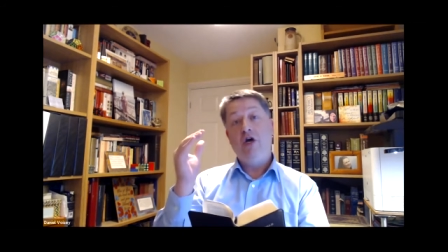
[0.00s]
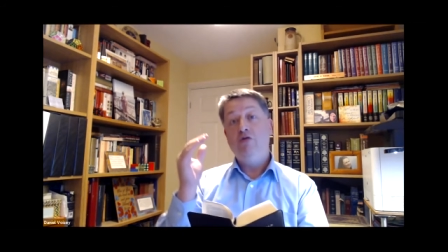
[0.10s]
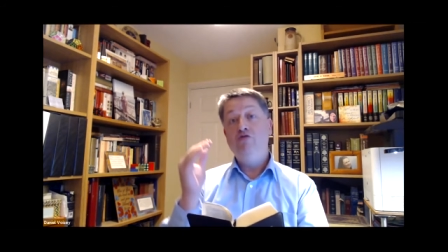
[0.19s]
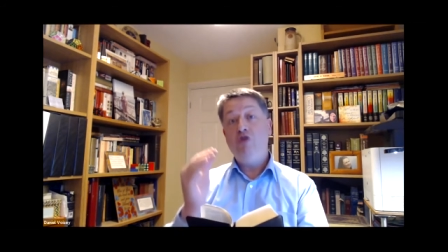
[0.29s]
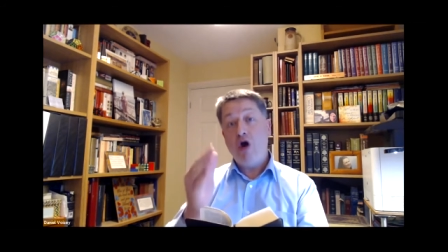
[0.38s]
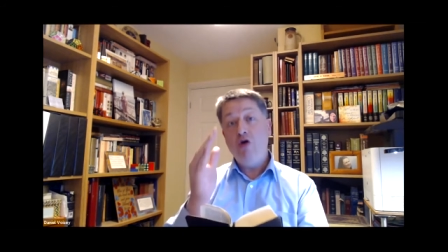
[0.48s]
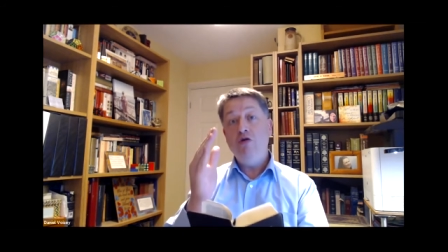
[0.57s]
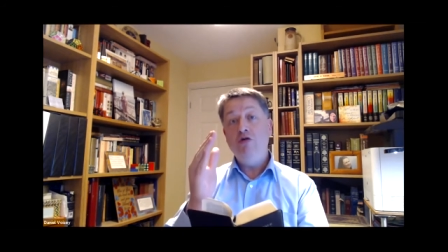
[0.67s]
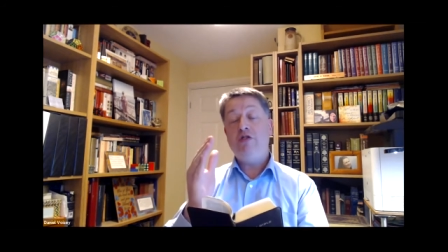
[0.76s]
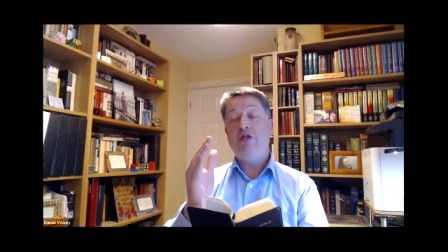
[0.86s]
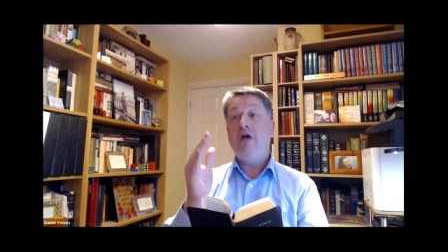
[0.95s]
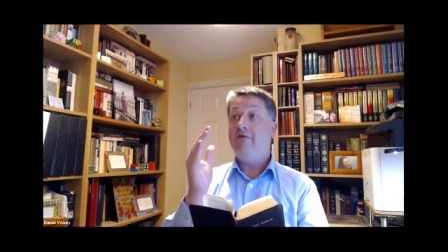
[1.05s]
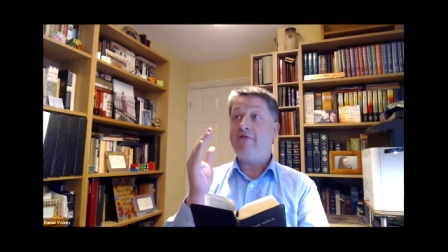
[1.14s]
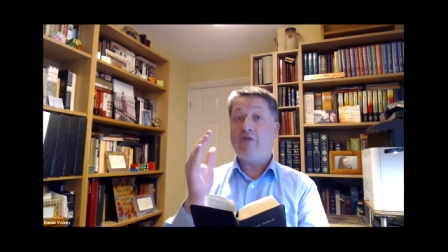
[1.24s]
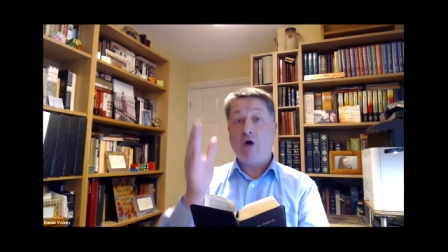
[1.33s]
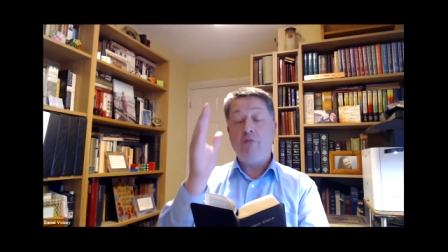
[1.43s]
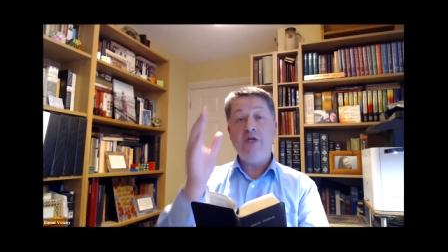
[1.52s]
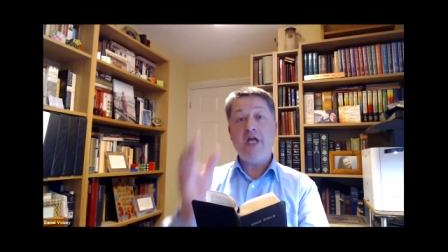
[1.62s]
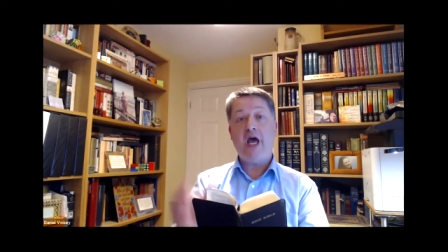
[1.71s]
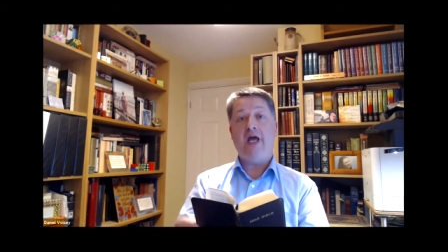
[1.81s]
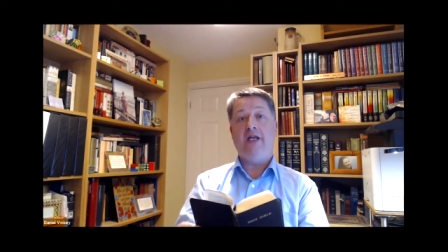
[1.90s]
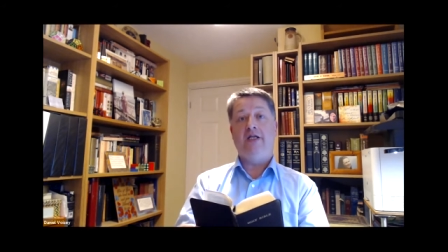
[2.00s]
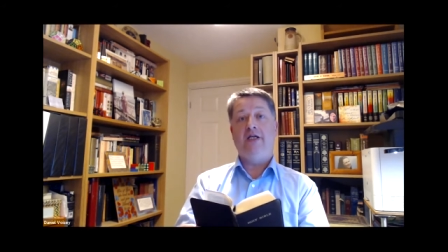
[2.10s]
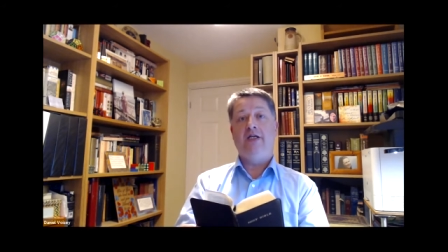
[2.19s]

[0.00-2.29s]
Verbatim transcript: rose from the dead.